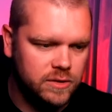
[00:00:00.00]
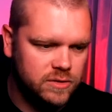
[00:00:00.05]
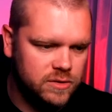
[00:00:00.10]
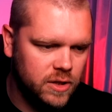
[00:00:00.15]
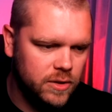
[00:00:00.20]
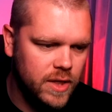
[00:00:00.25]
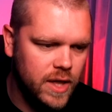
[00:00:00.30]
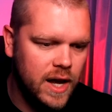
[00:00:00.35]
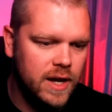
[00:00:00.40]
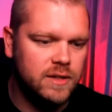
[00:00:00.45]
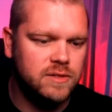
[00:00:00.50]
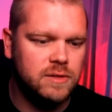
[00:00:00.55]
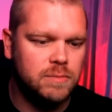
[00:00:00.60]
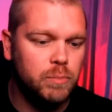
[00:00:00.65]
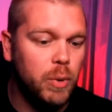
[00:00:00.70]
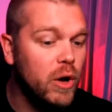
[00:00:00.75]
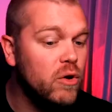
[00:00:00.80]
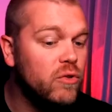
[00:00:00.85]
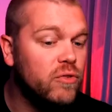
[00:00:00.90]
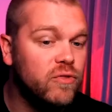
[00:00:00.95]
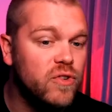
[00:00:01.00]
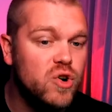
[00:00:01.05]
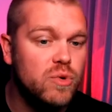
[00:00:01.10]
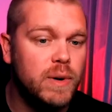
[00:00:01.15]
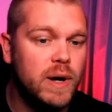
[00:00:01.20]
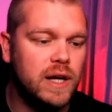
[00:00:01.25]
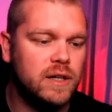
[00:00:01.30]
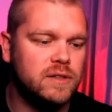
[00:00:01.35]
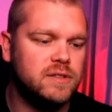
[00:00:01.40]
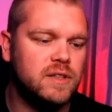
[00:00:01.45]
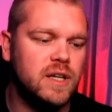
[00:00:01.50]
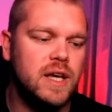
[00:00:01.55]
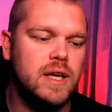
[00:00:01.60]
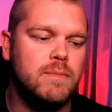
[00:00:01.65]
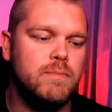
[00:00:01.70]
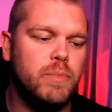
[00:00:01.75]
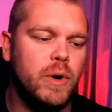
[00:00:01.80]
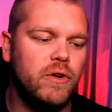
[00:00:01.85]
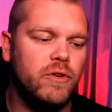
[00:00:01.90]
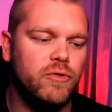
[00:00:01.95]
So that is both fullbacks
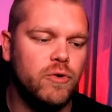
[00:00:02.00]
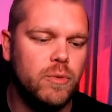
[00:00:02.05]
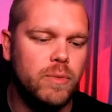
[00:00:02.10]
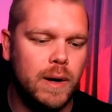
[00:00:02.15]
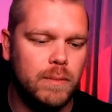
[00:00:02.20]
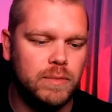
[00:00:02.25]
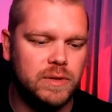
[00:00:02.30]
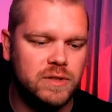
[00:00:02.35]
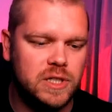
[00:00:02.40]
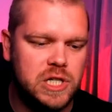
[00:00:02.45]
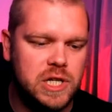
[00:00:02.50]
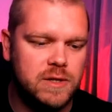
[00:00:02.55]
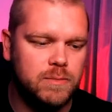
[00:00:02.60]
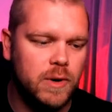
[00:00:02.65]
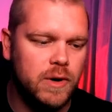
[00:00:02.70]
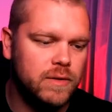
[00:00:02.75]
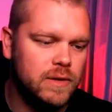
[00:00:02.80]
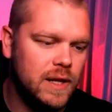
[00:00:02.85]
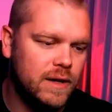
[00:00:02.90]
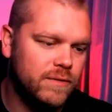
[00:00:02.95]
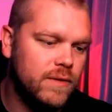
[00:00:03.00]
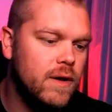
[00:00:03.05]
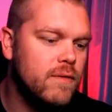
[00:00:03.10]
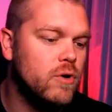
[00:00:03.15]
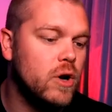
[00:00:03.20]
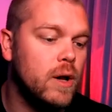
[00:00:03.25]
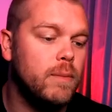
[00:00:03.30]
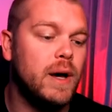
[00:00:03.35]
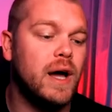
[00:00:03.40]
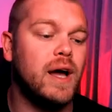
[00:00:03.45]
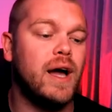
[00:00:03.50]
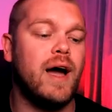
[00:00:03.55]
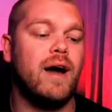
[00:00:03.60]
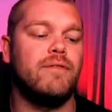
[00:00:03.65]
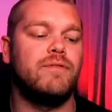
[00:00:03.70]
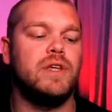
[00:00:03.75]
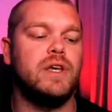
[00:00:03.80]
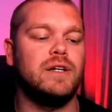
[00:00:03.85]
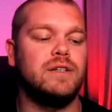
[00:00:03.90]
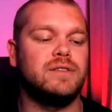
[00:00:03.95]
in both fullback positions. Both left and right back
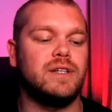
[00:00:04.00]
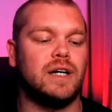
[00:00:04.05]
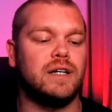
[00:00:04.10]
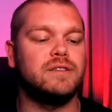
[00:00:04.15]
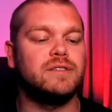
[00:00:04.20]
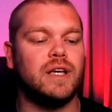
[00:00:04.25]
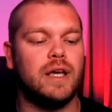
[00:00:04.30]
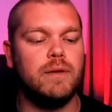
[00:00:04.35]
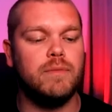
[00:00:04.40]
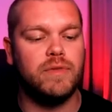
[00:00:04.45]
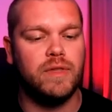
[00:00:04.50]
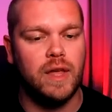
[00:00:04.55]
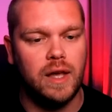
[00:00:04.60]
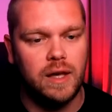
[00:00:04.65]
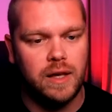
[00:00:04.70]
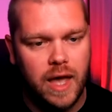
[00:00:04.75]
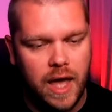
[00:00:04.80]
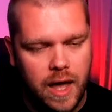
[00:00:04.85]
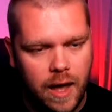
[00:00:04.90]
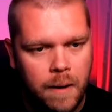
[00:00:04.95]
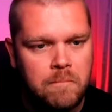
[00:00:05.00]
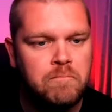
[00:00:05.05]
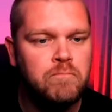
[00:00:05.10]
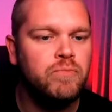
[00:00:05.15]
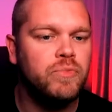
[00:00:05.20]
have the exact same thing here.